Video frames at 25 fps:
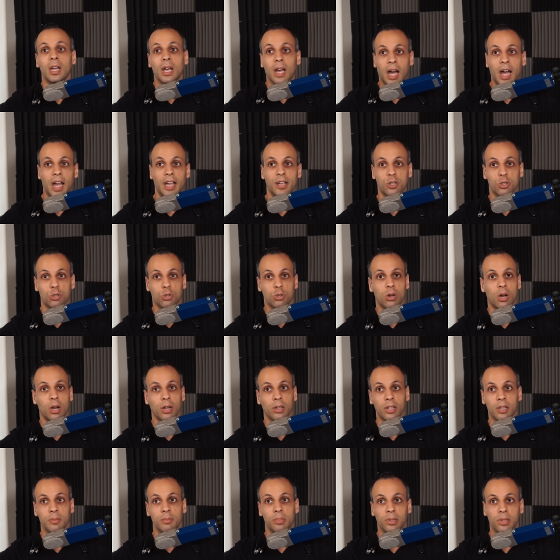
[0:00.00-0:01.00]
I
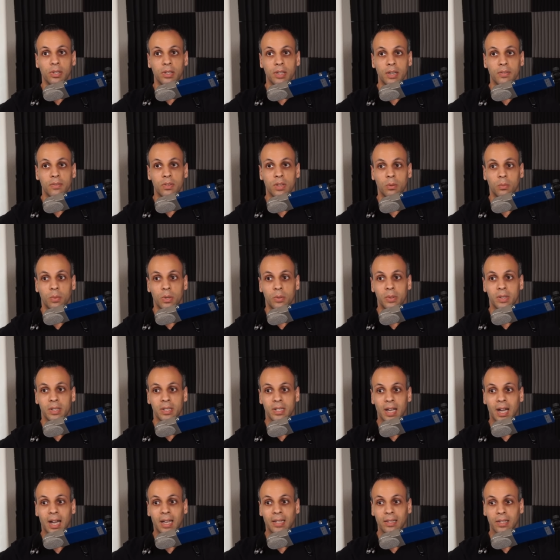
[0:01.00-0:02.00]
strongly believe that we would
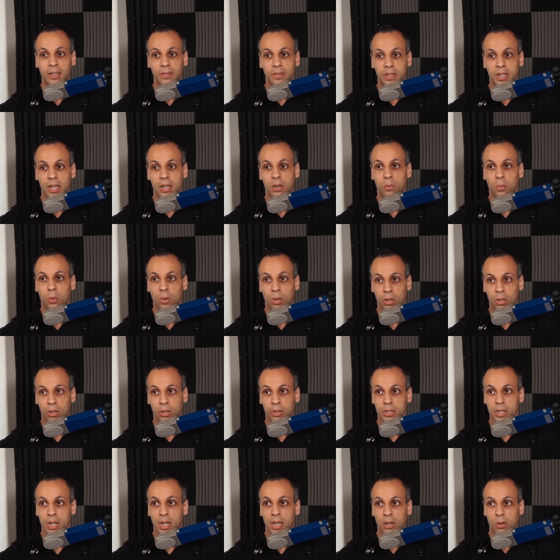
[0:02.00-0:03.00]
not live in a
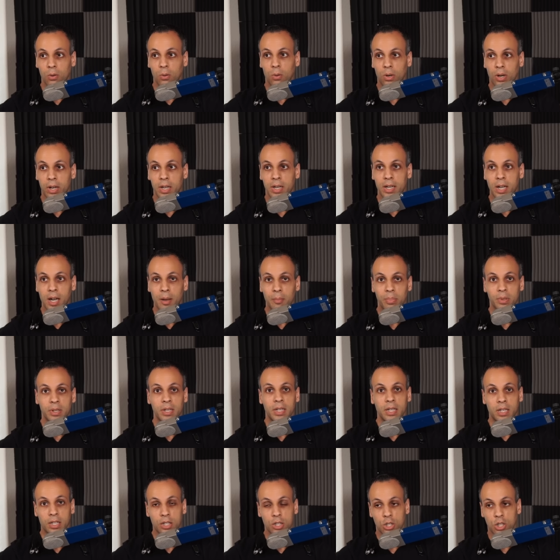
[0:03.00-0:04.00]
world where a company company
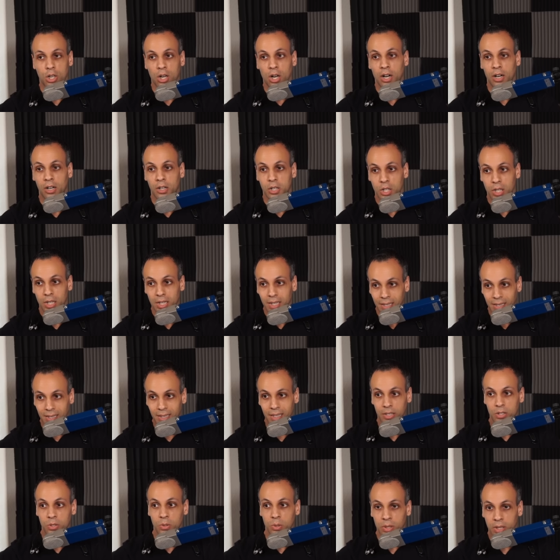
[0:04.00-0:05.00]
can charge
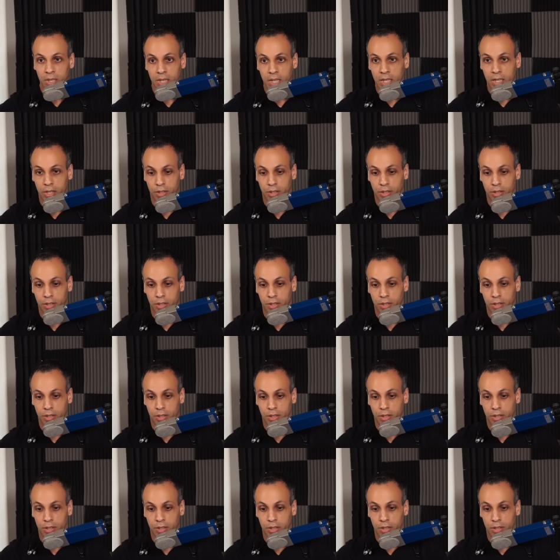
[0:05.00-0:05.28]
literally